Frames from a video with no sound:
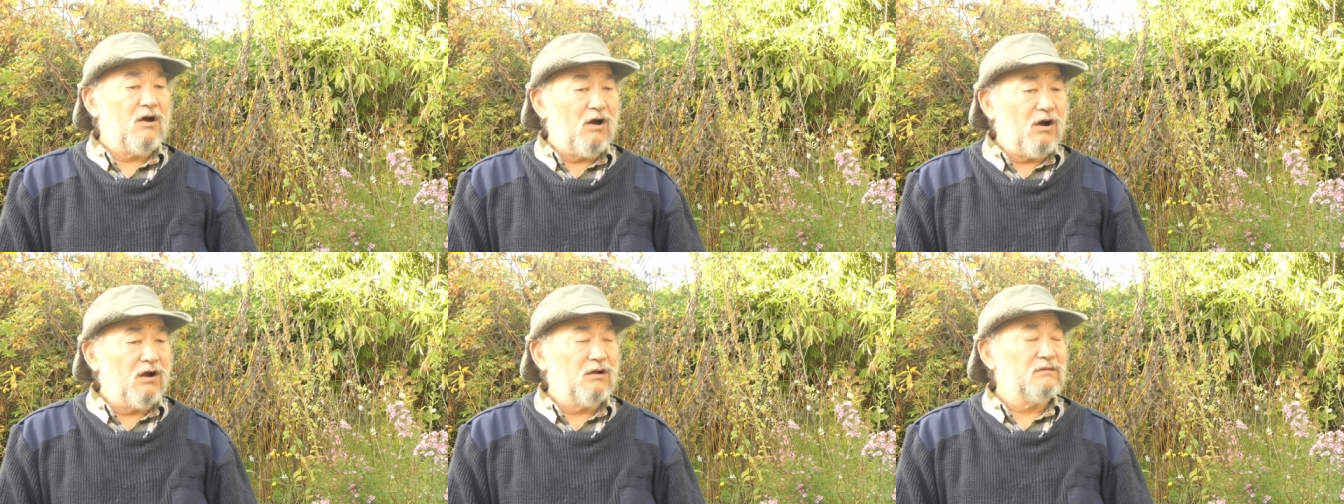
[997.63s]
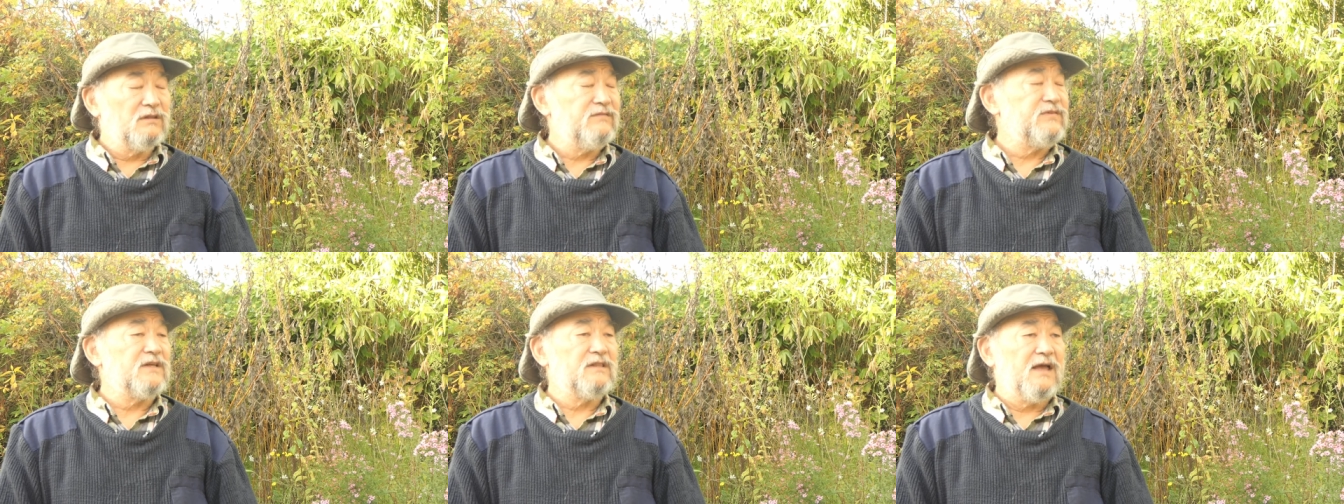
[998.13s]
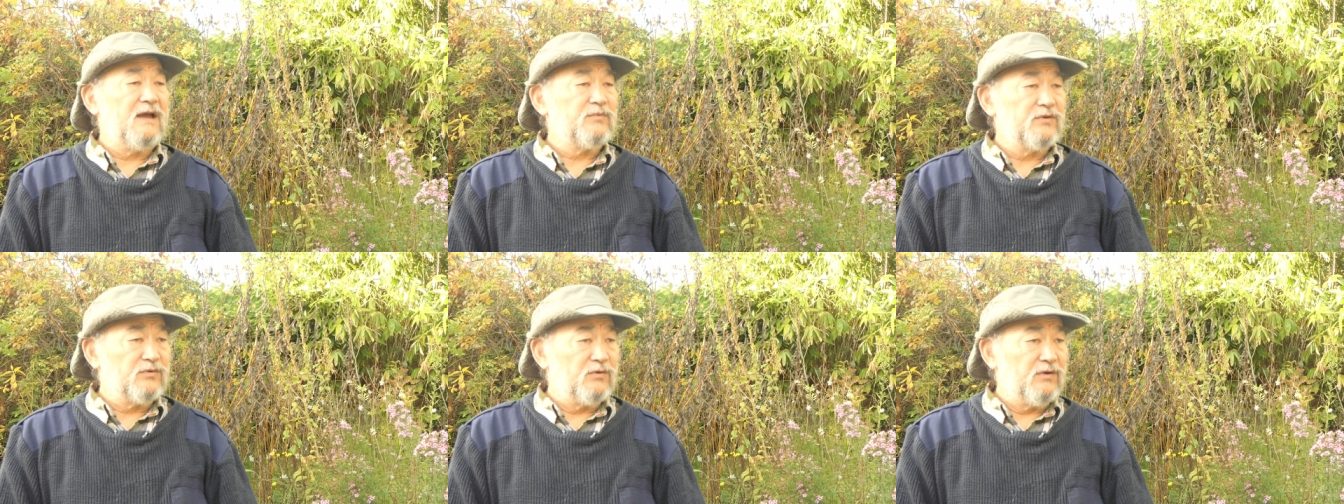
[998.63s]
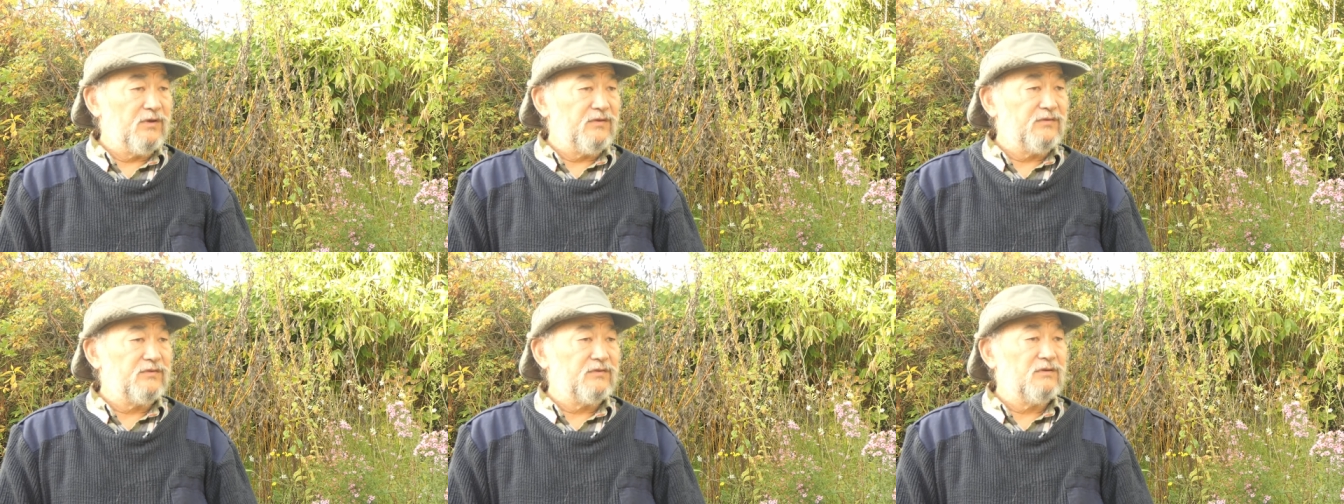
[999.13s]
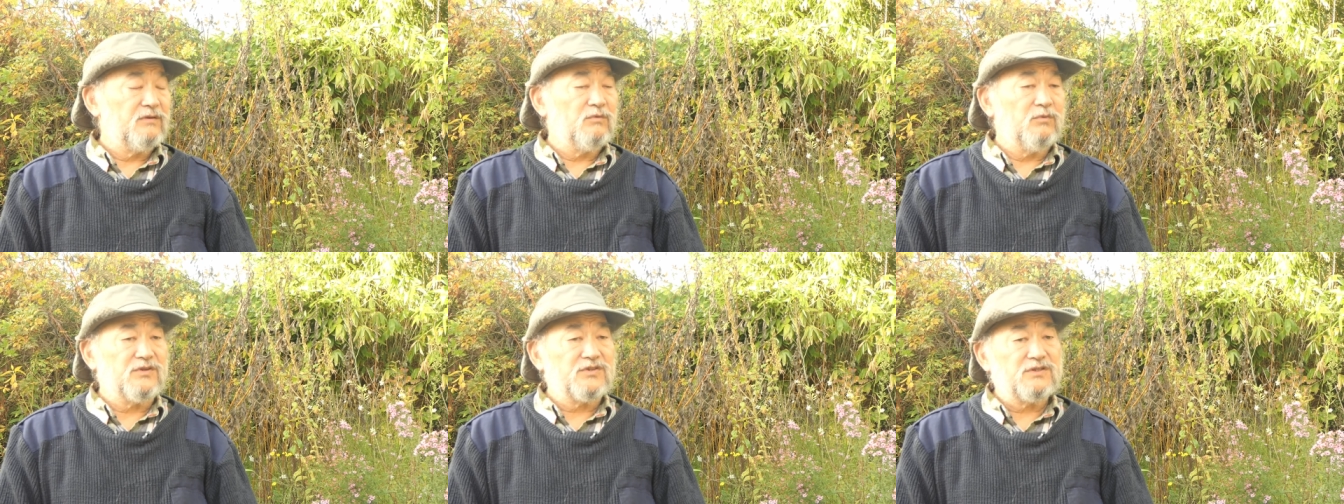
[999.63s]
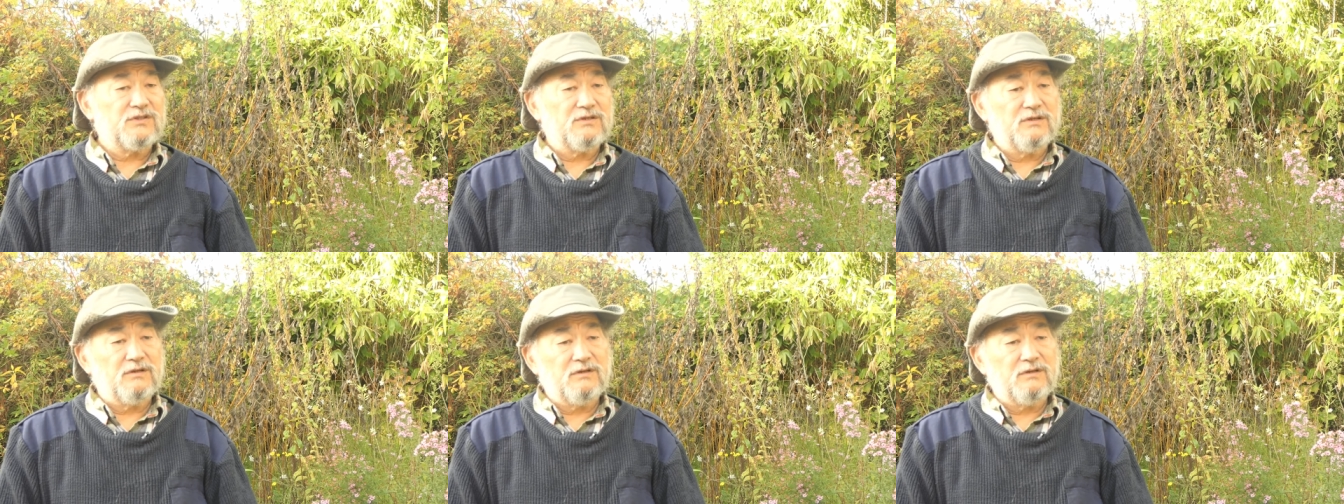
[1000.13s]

are living laboratories which